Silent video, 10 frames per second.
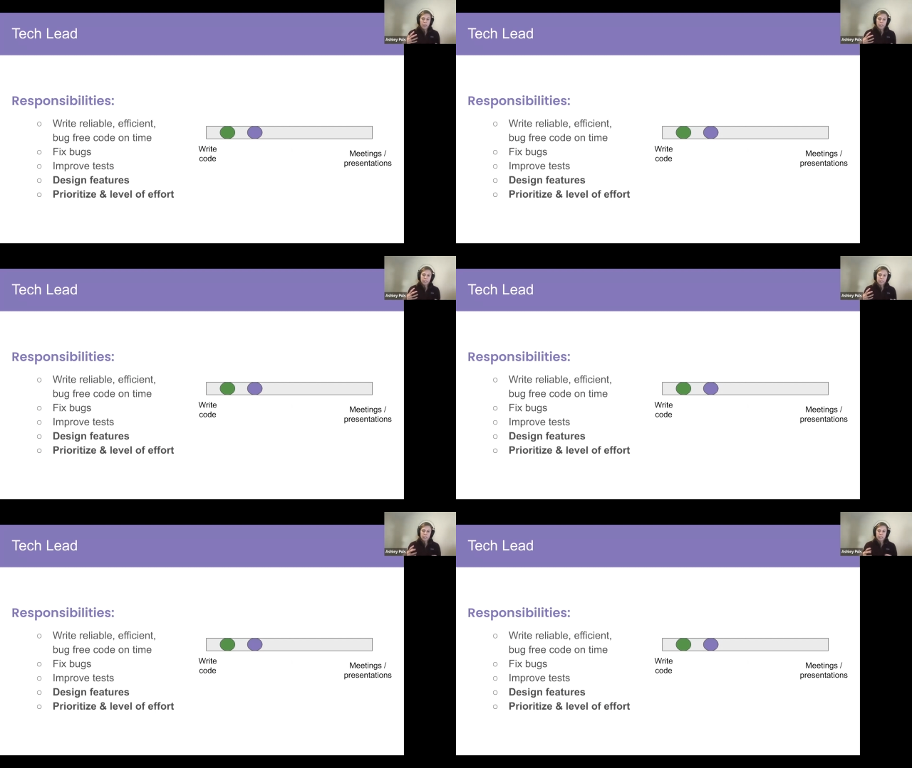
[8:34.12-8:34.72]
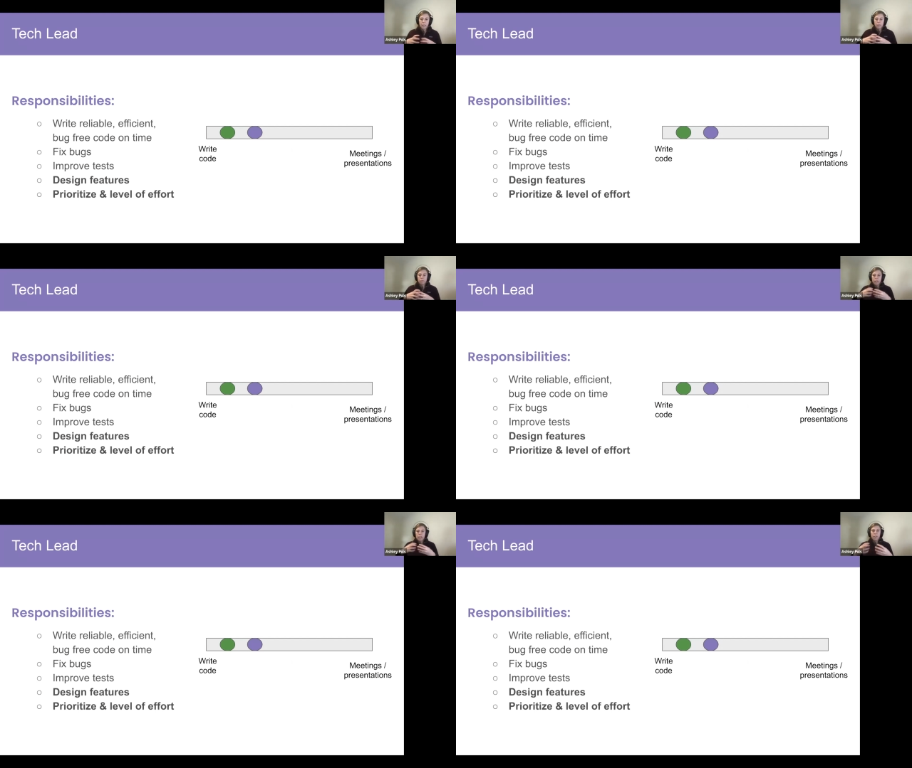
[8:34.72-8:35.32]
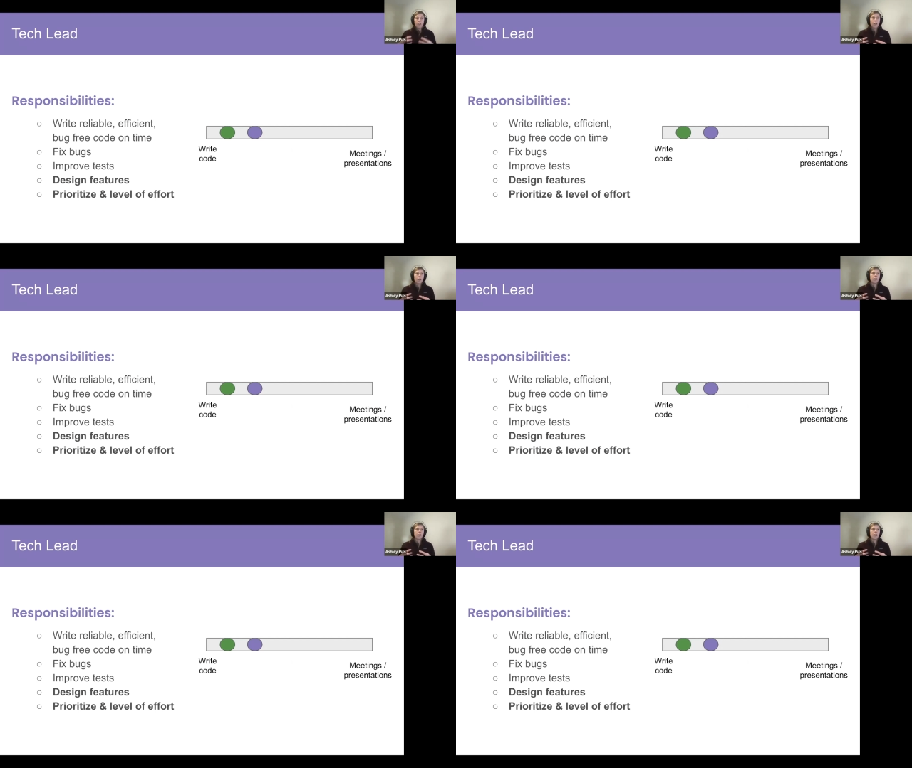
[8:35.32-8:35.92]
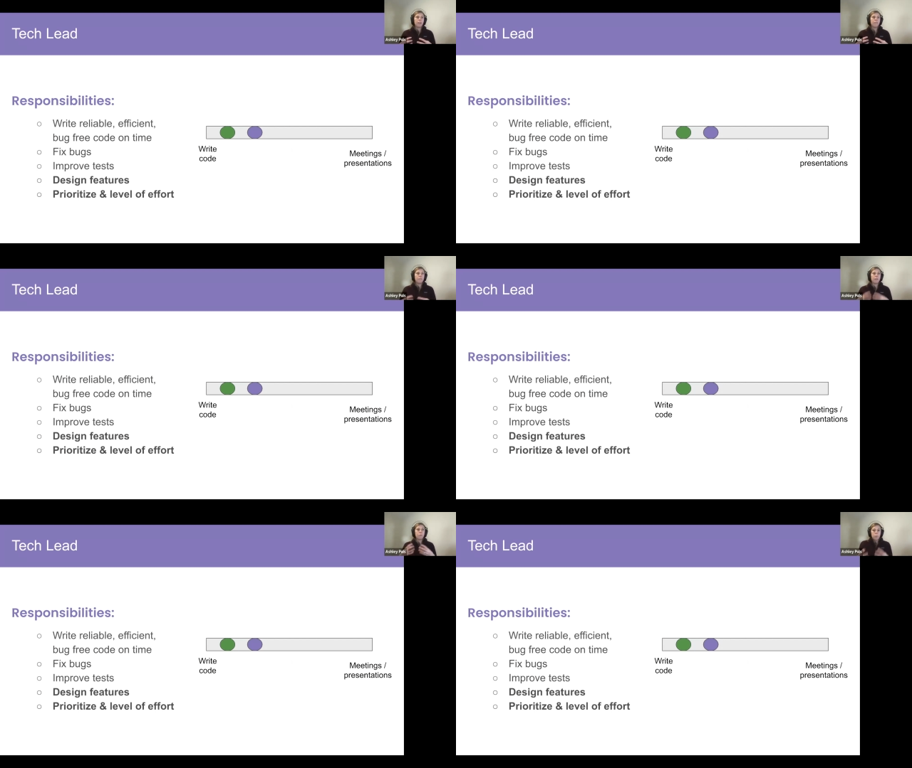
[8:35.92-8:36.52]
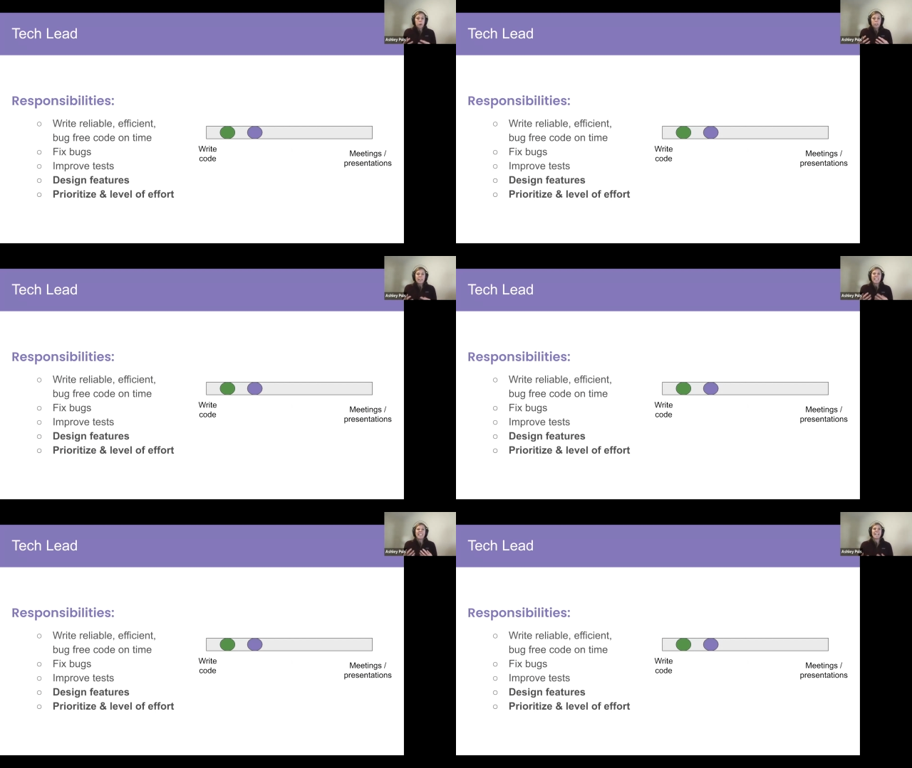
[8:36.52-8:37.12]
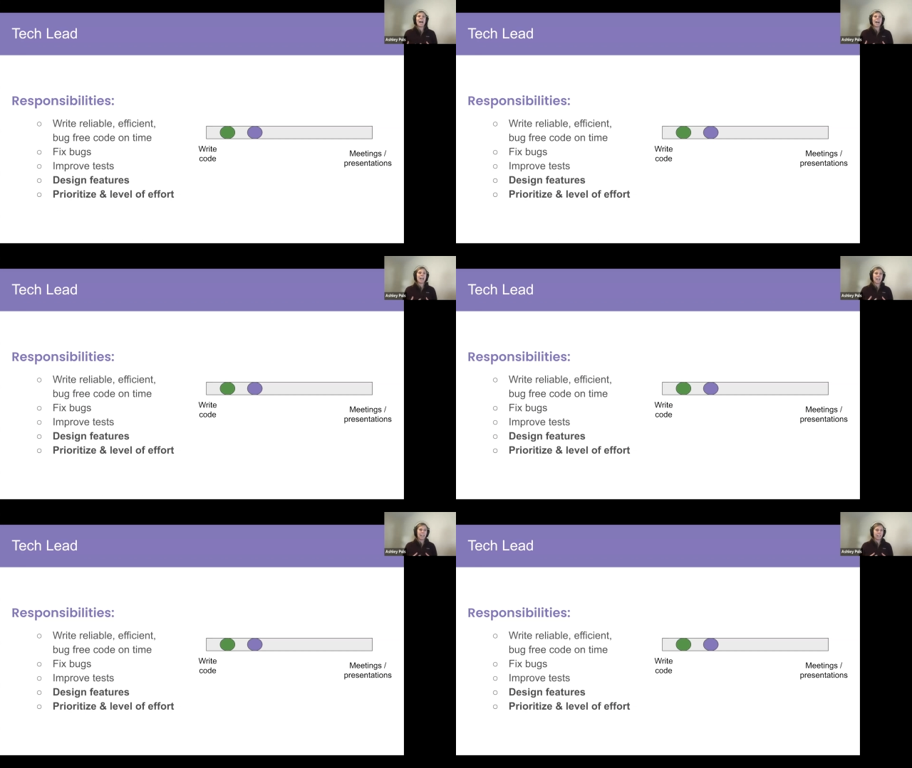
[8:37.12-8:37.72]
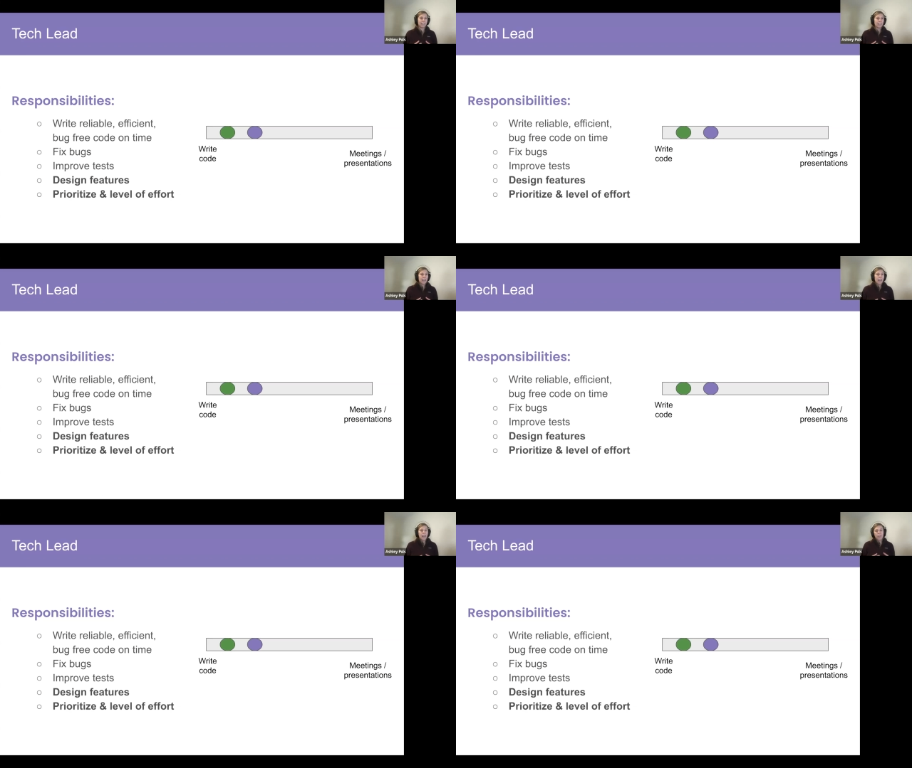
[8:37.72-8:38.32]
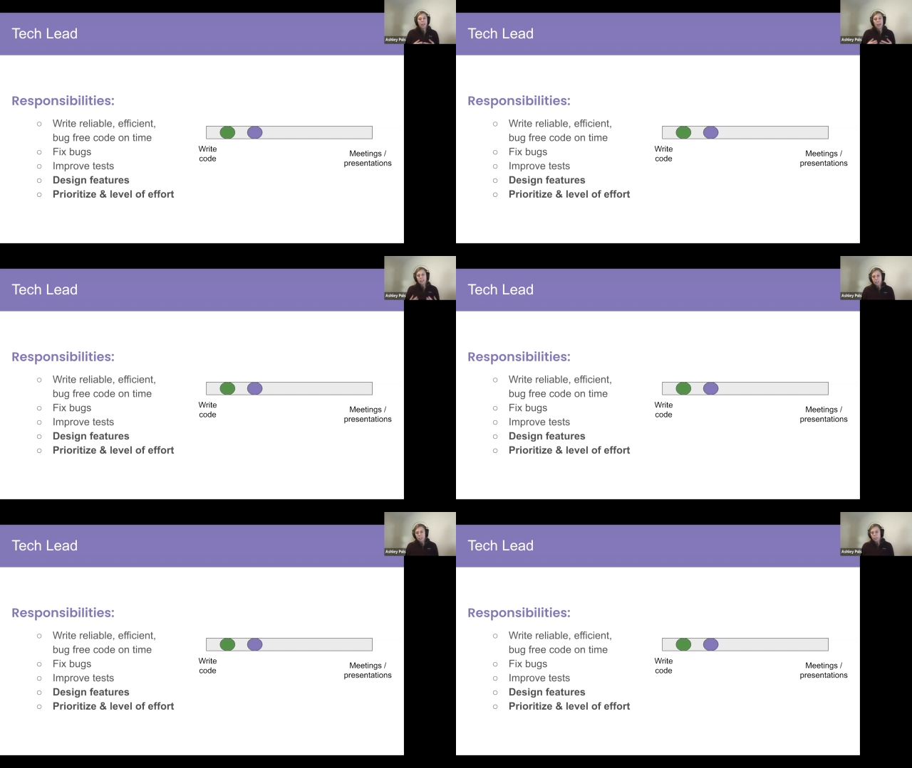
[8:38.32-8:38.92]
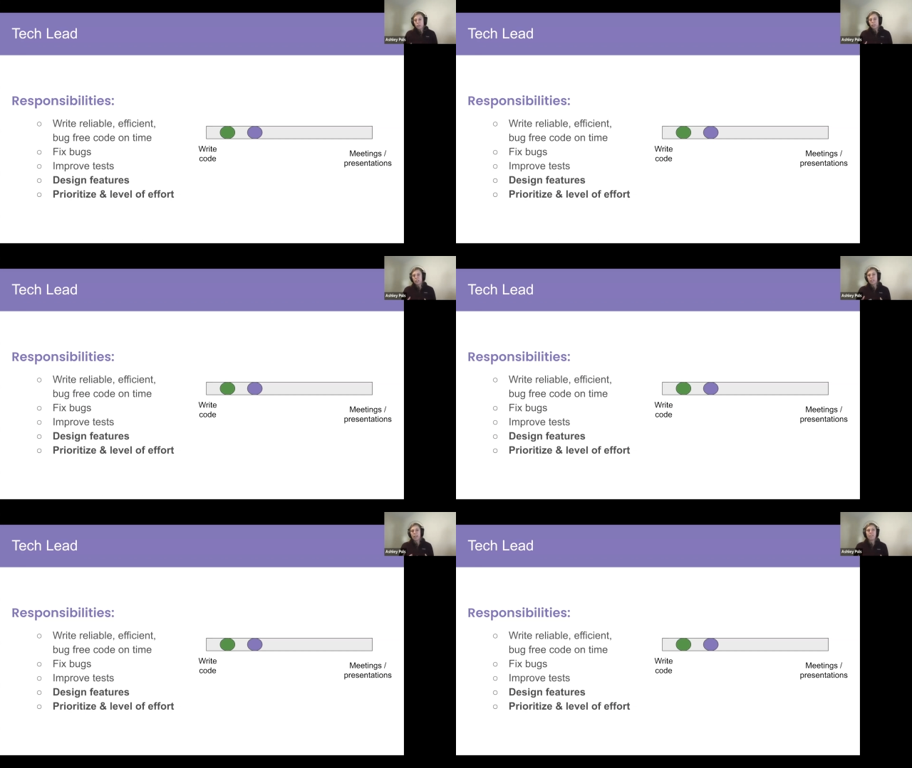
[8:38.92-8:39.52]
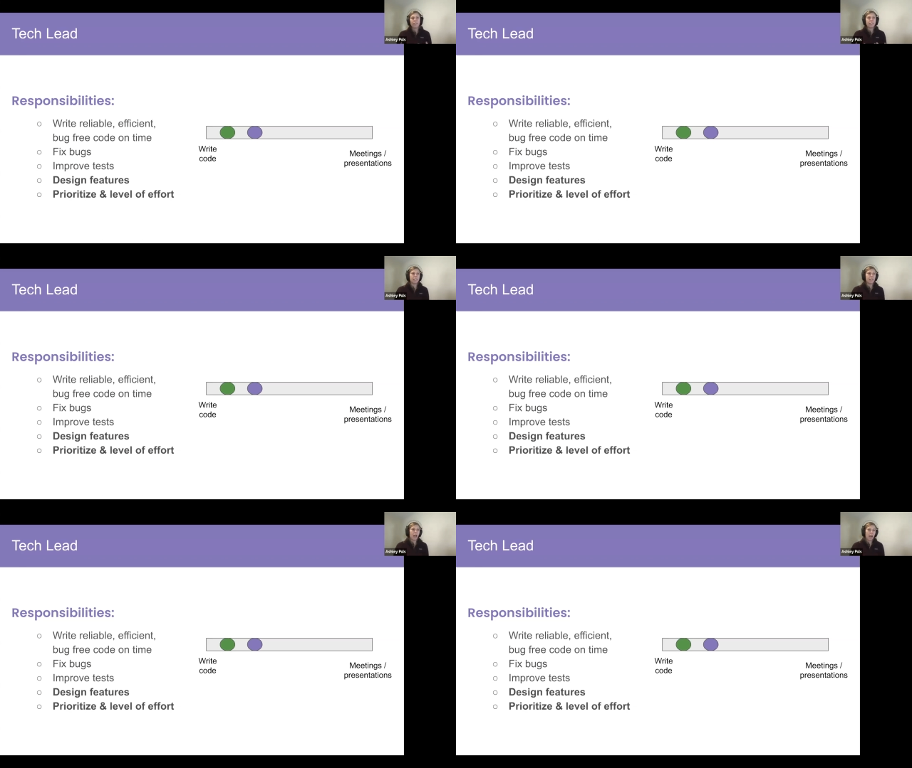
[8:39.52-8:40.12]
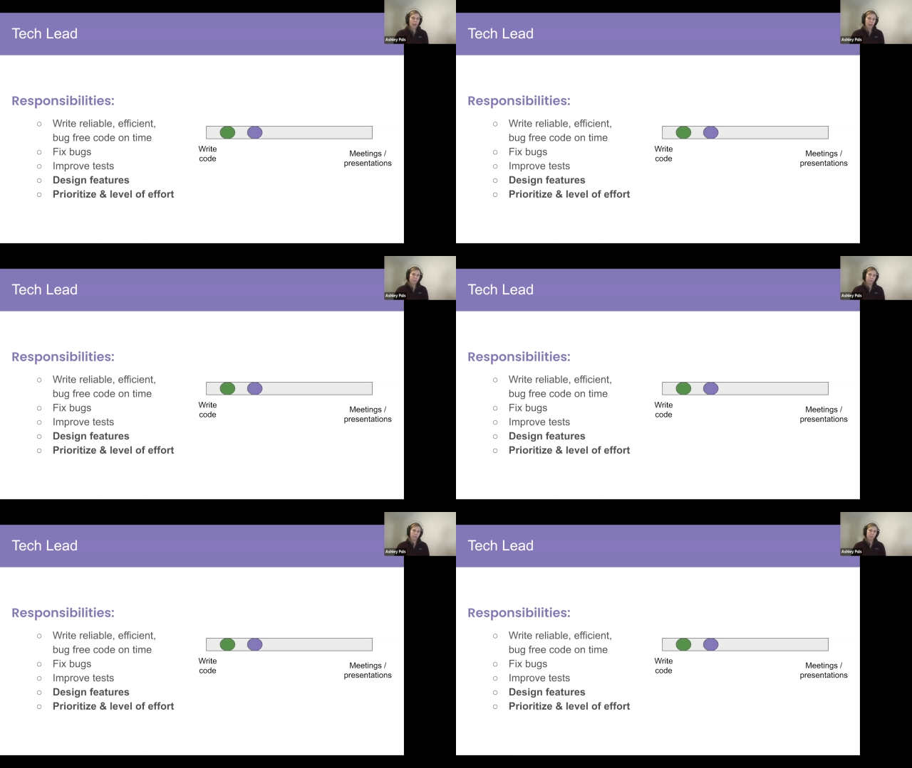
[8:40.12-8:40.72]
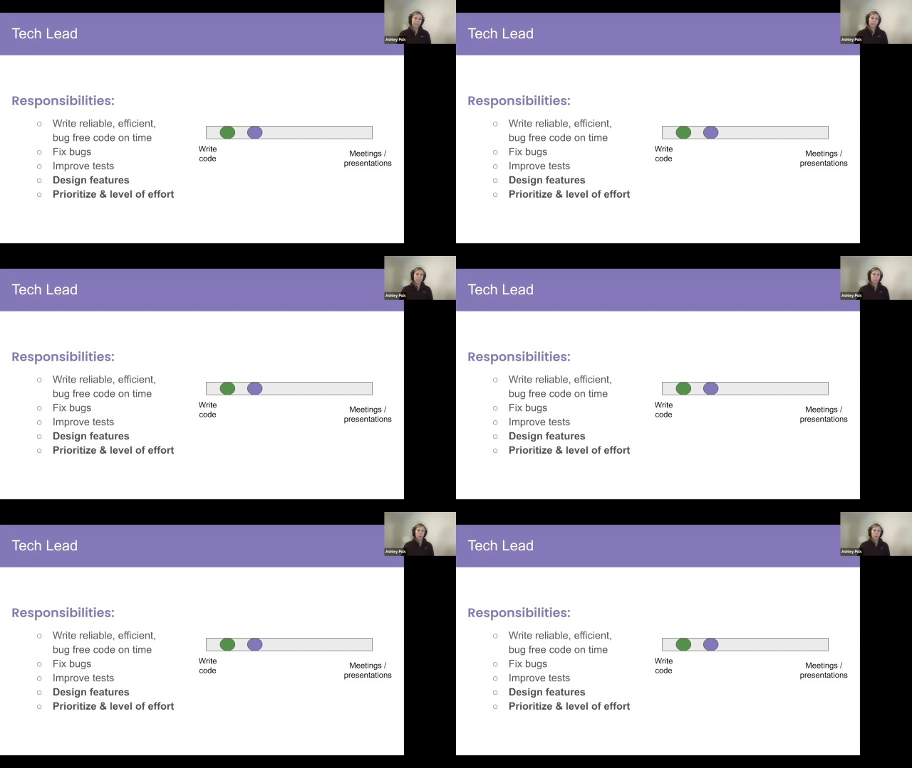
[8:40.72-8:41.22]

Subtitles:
No face is visible, so there are no lips to read.